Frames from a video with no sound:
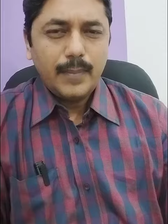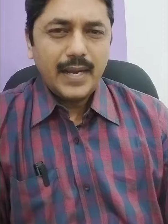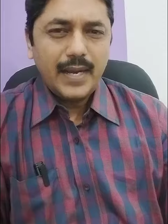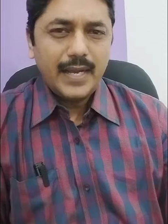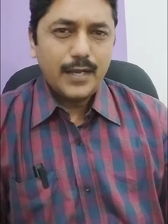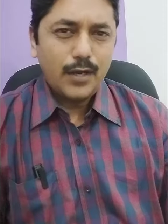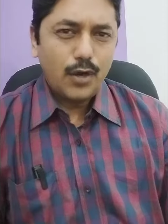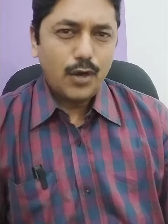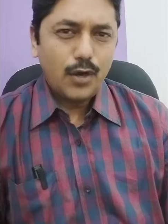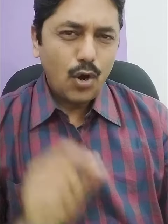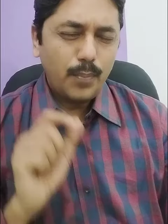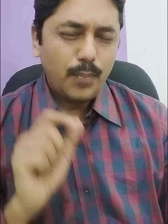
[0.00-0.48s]

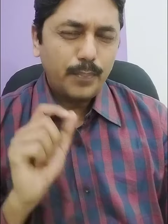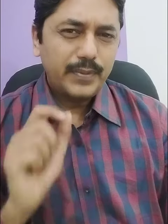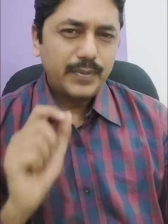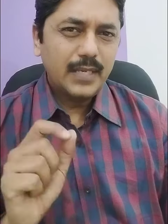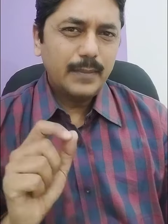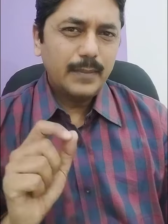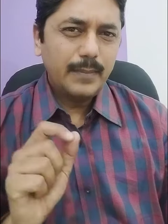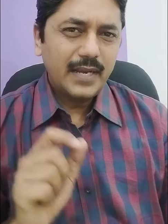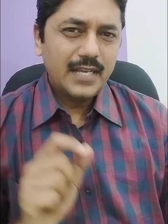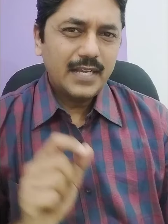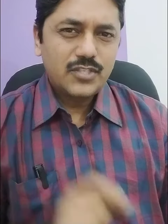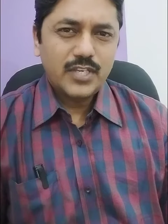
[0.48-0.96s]
By
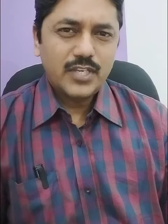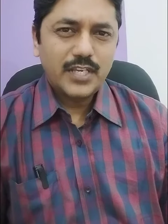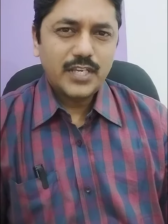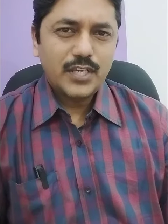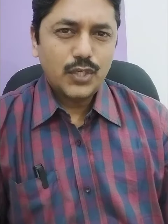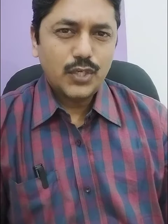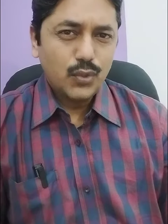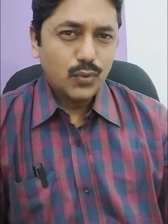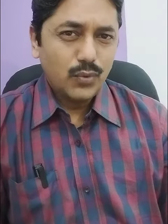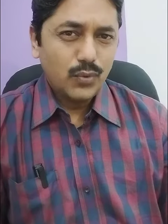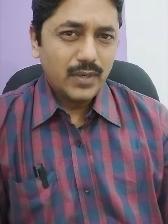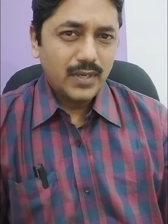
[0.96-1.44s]

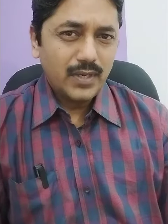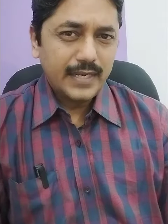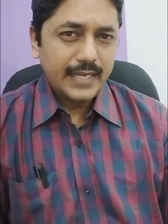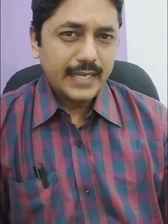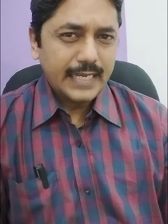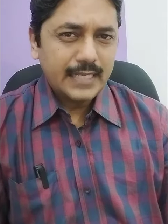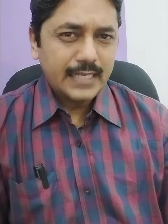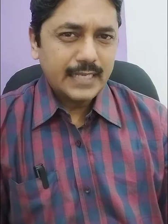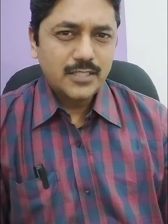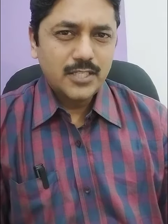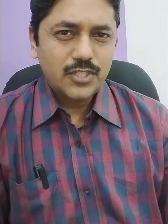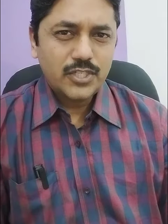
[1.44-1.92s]
optimizing
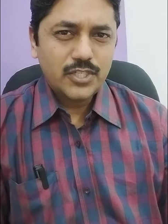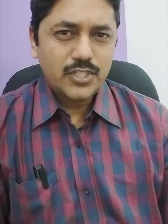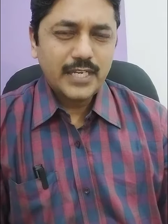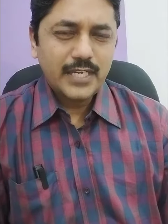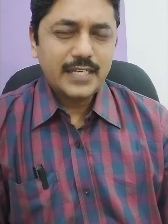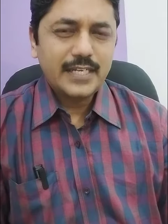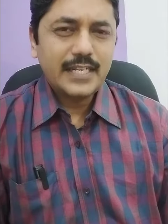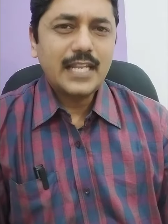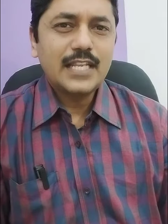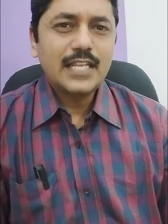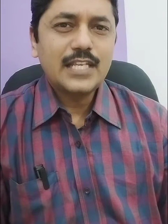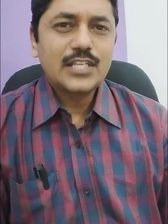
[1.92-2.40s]
your
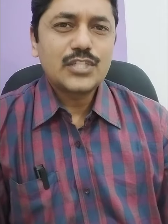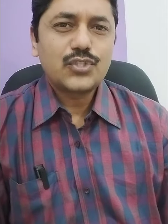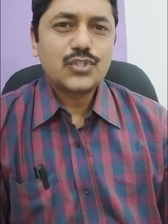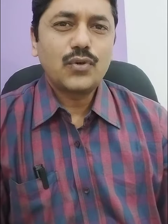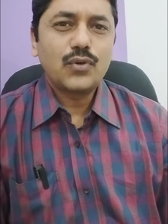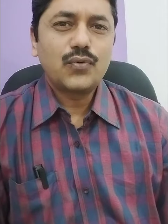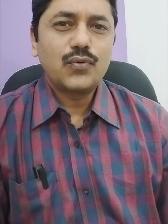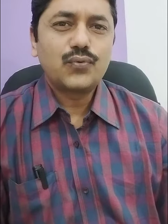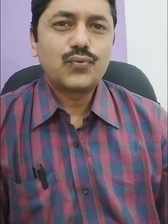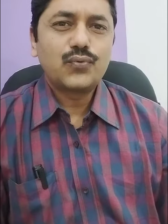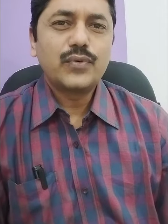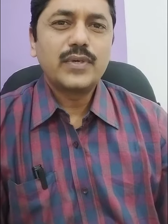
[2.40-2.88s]
existing tally
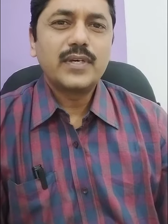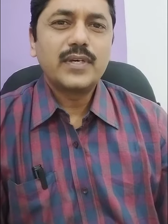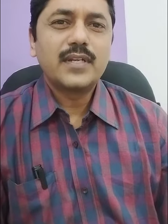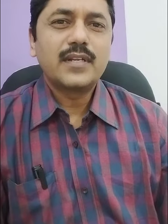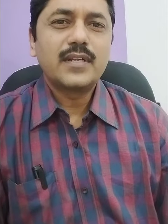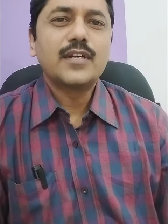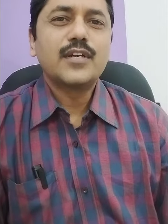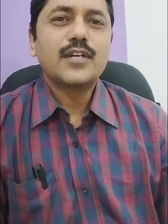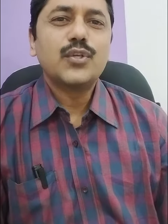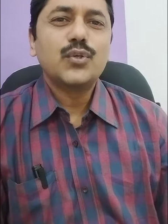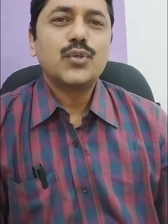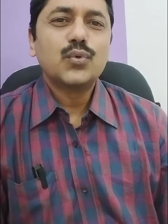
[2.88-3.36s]

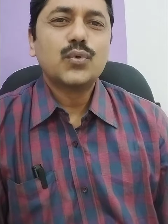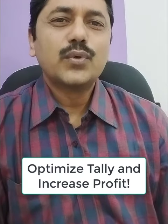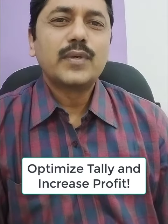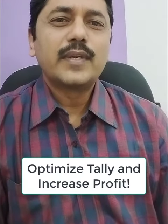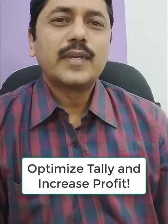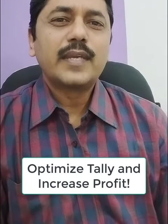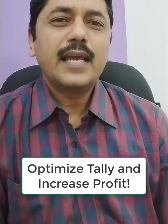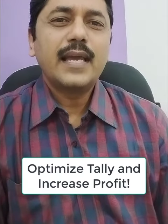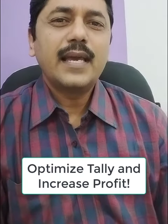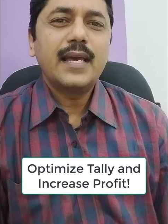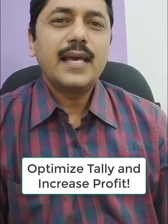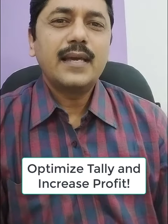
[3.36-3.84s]
software,
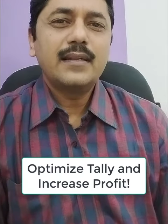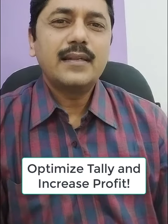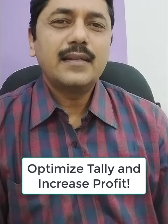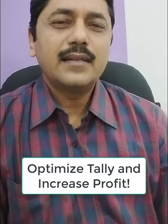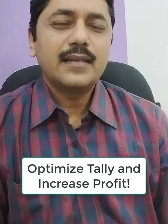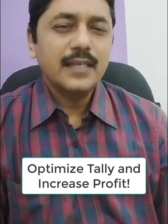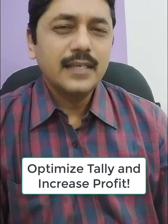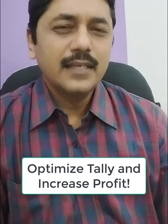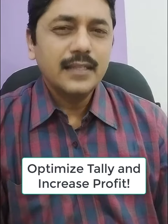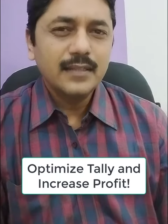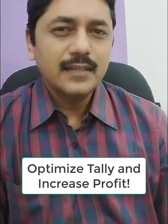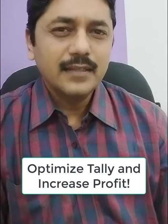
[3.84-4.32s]
you
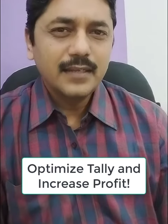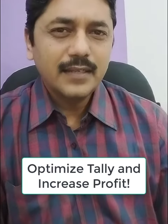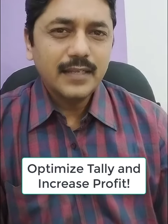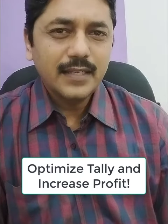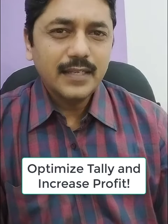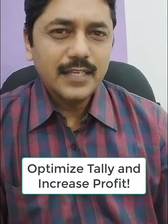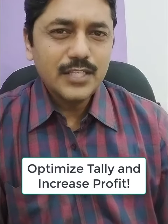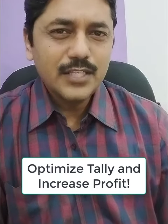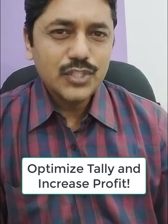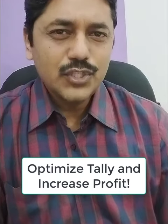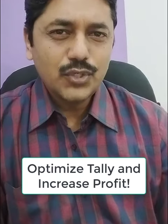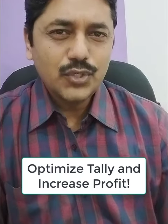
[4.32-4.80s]
can
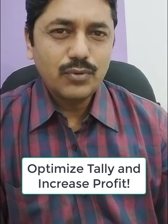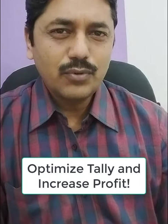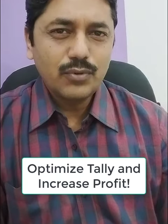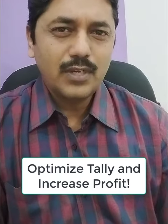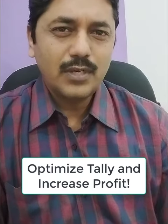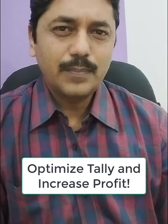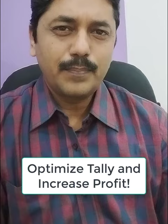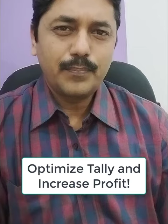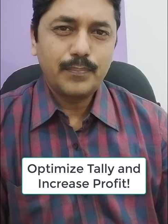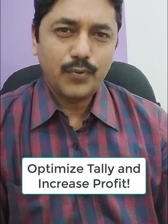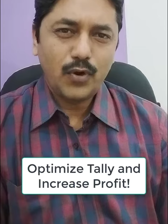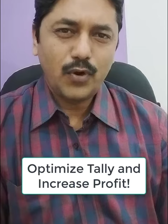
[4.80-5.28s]
increase
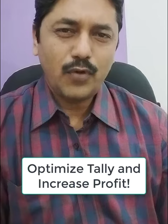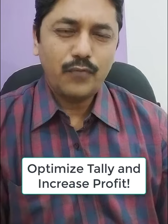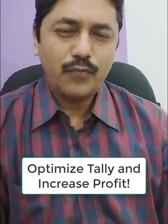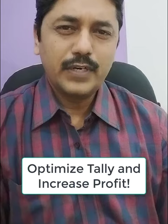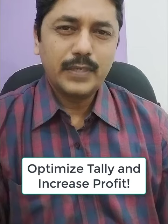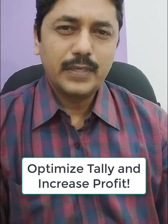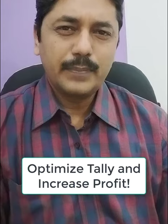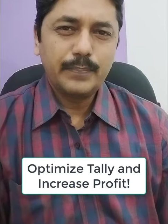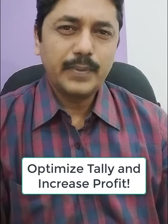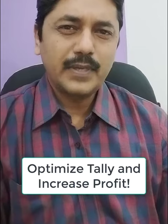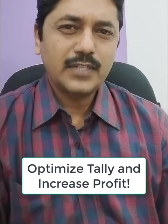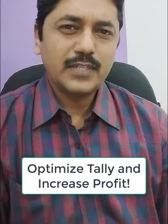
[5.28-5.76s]
your
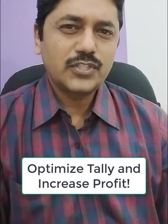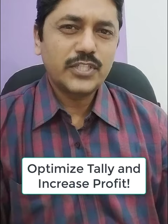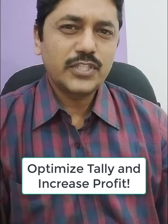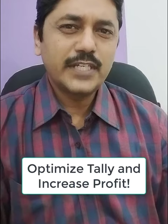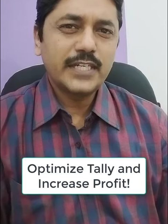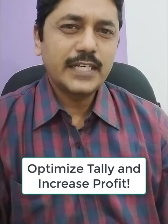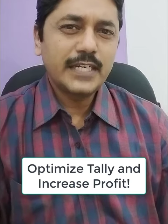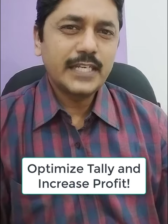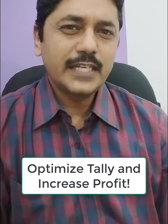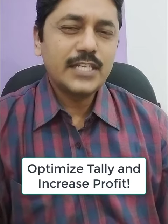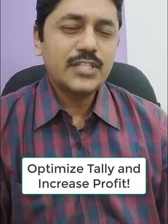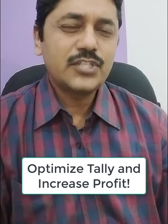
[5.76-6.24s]
profit
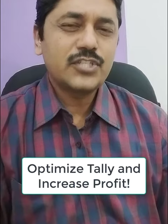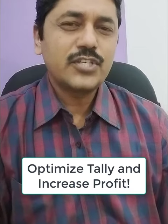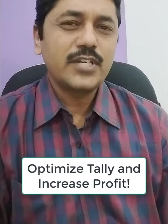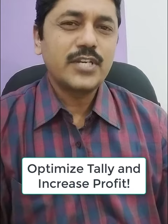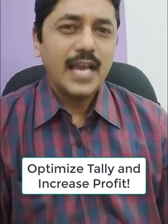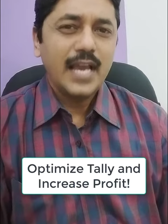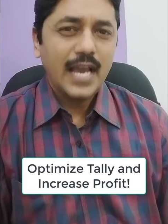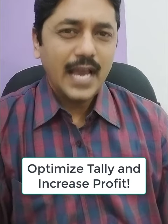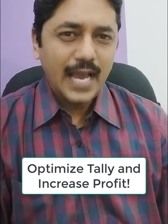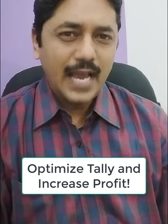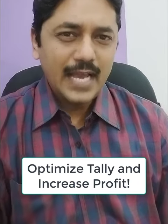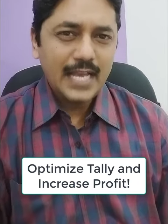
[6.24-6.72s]
percentage
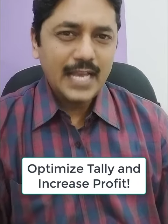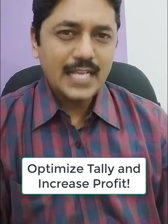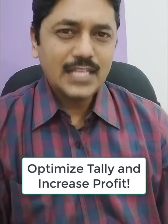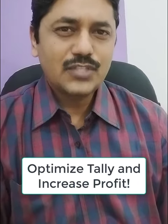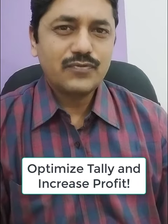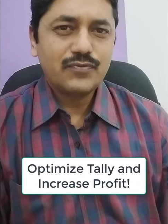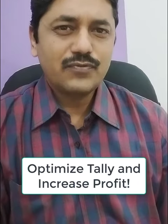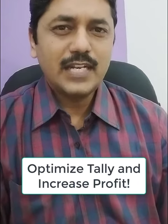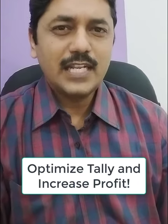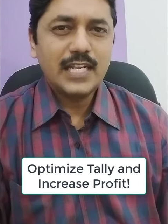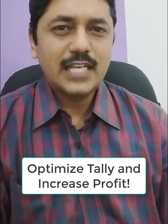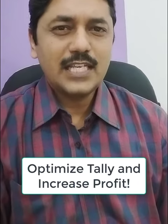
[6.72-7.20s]

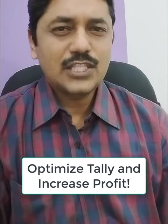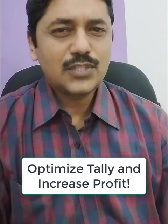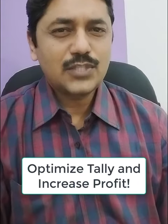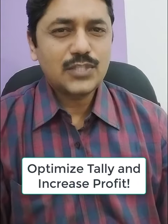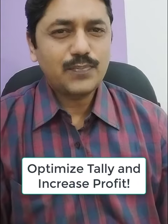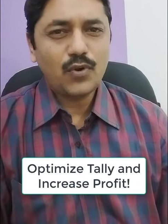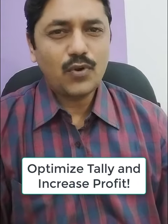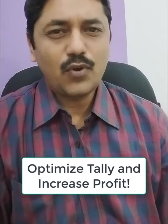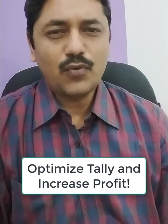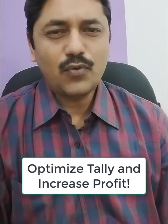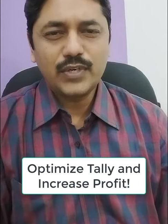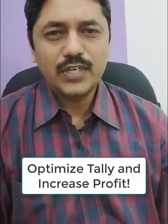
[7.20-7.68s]
as well
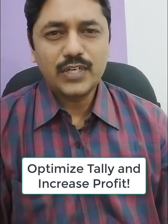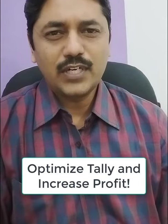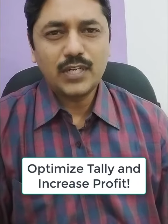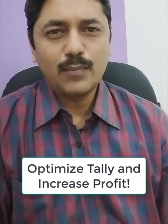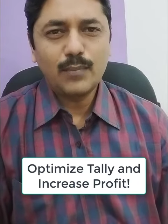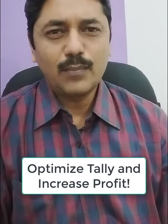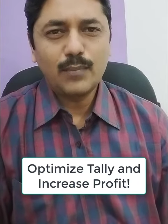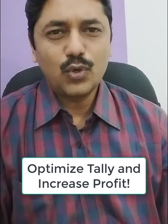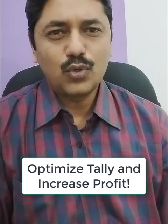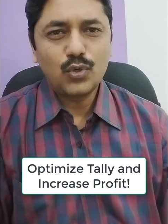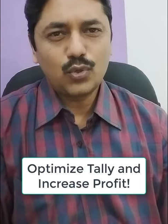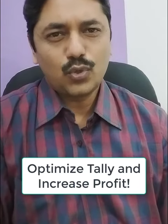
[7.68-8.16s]
as profit
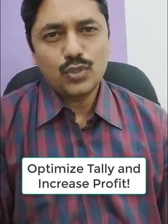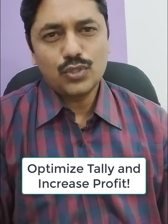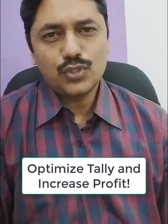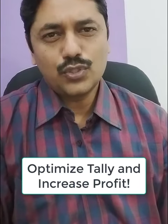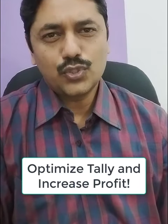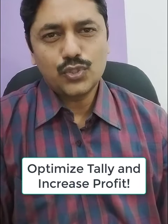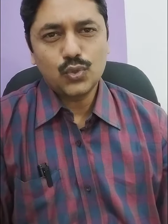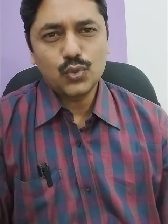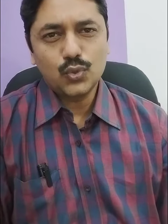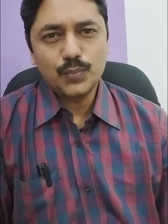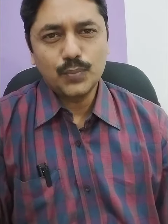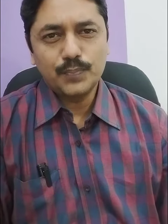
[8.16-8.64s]
amount
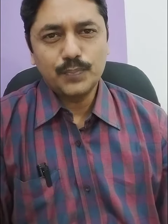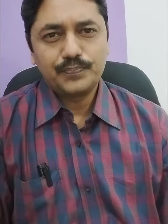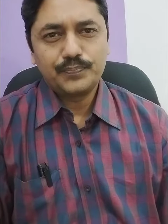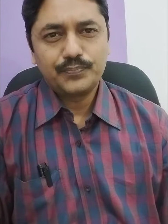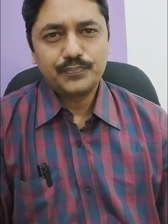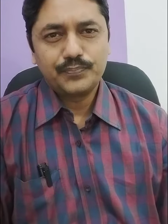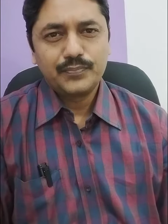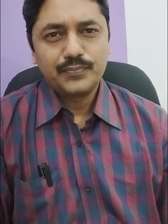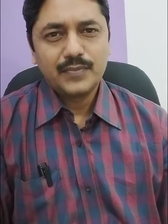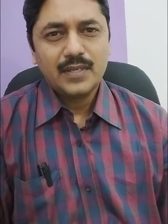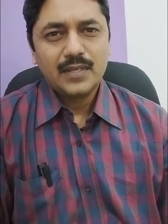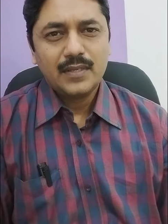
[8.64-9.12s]

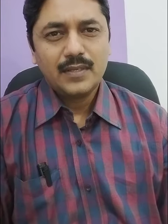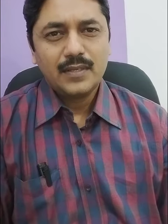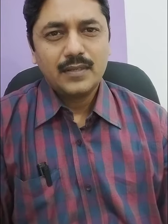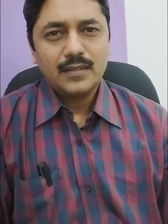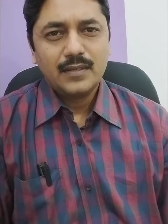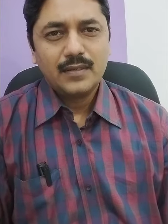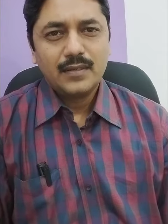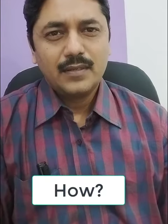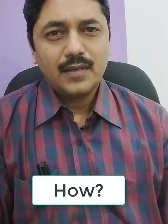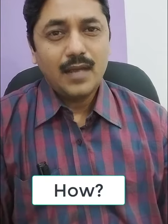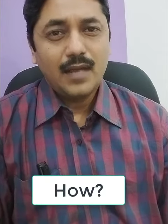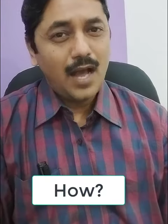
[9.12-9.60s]
also.
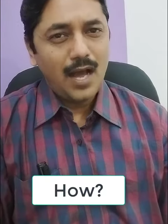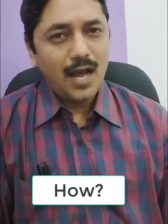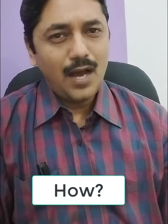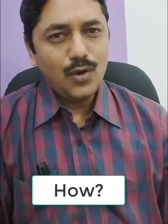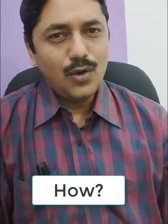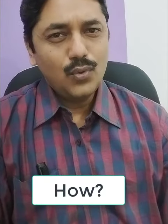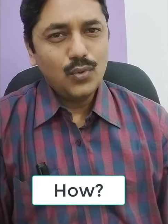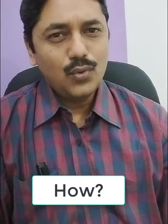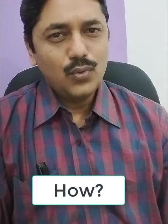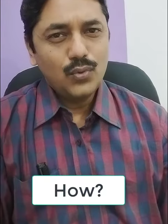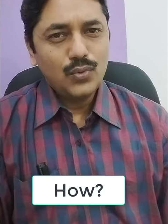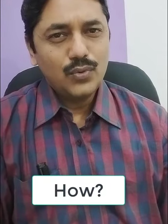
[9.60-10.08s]

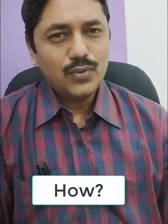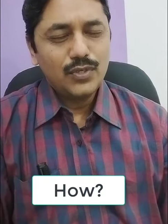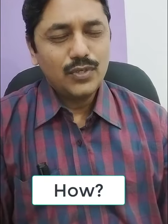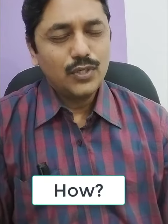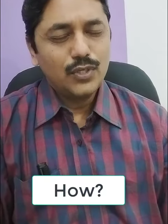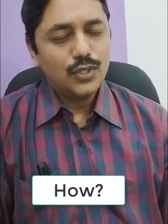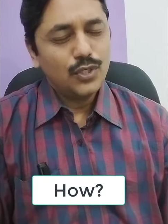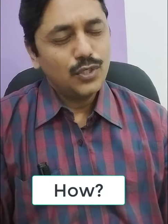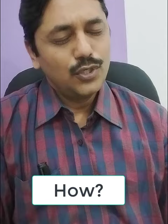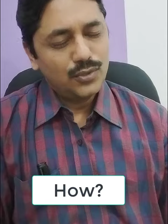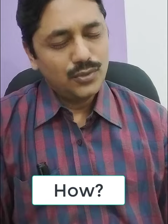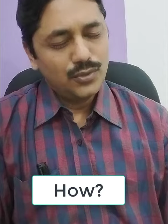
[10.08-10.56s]
How?